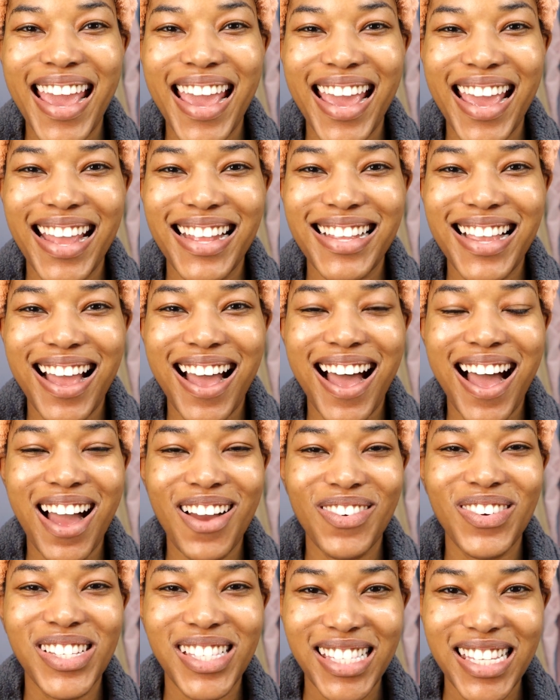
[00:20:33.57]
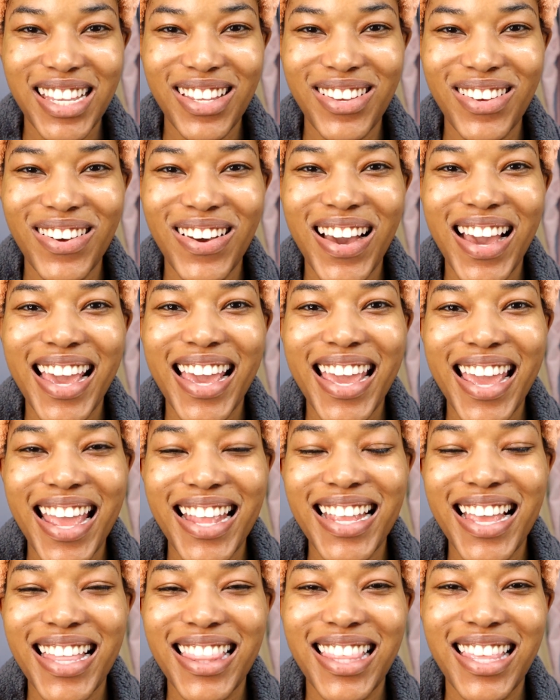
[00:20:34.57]
And I will see you
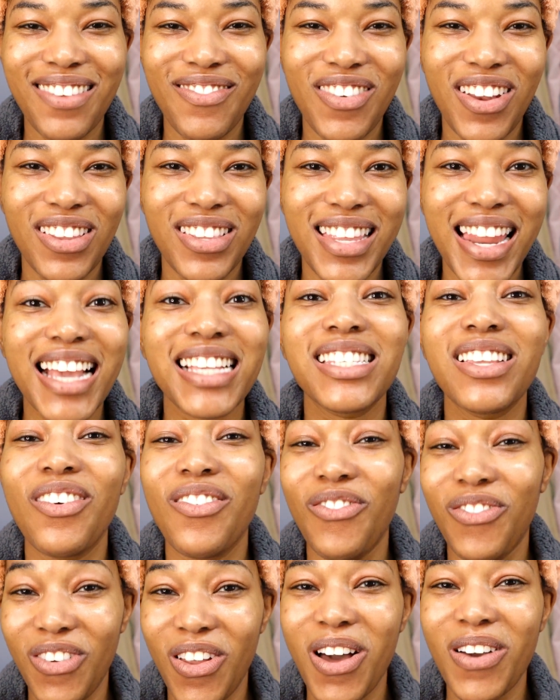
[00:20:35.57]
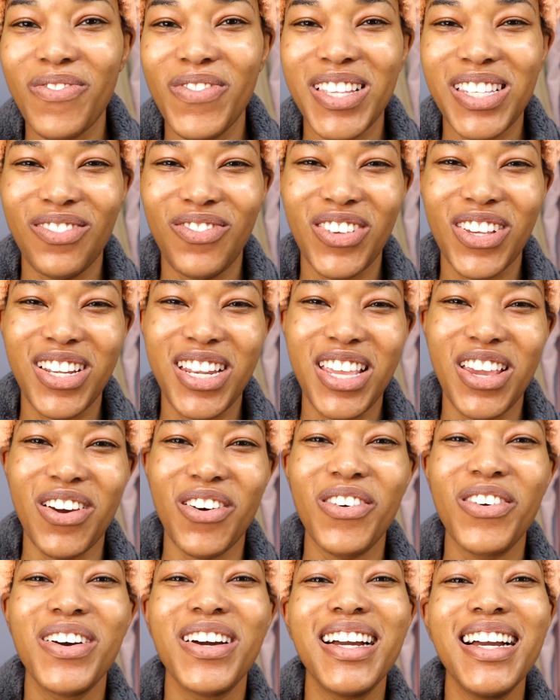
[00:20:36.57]
in the next Vlogmas
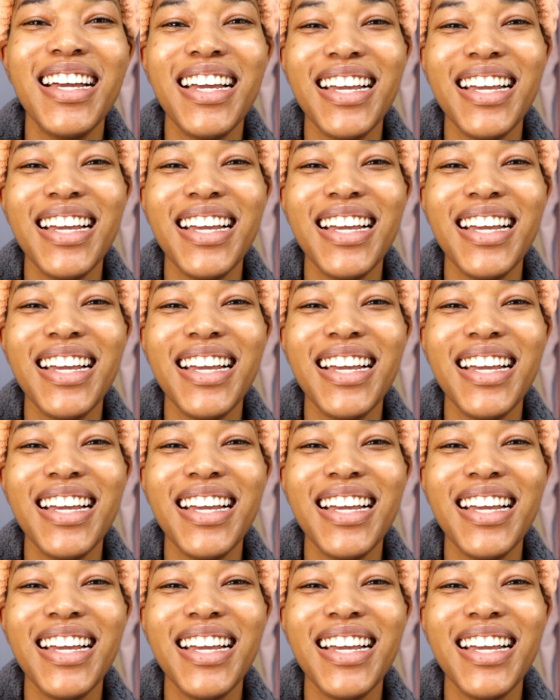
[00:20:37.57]
video.